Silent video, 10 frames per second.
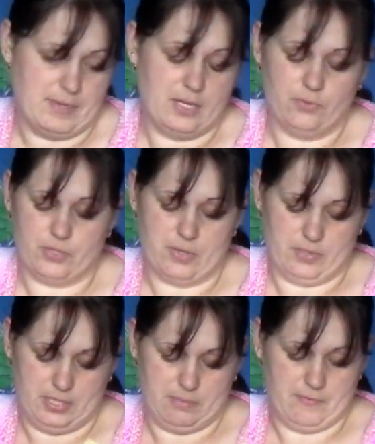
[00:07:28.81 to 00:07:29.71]
But I love
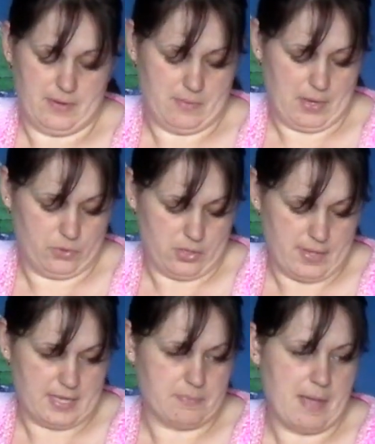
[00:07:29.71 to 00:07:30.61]
Josie Smith anyway. Oh,
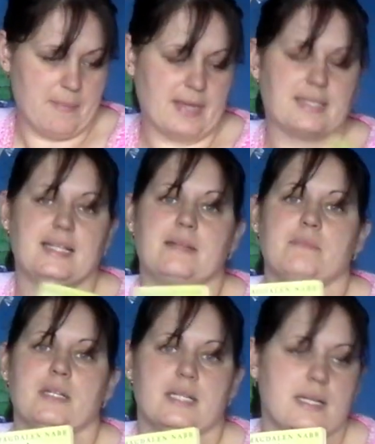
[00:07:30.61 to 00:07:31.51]
sorry, that's by
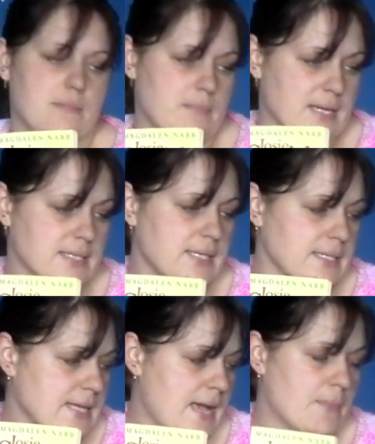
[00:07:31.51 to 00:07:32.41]
Magdalene
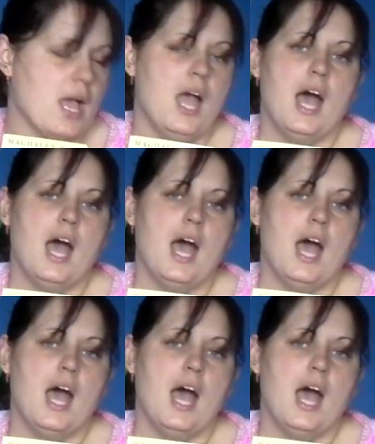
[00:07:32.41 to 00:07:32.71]
Nab.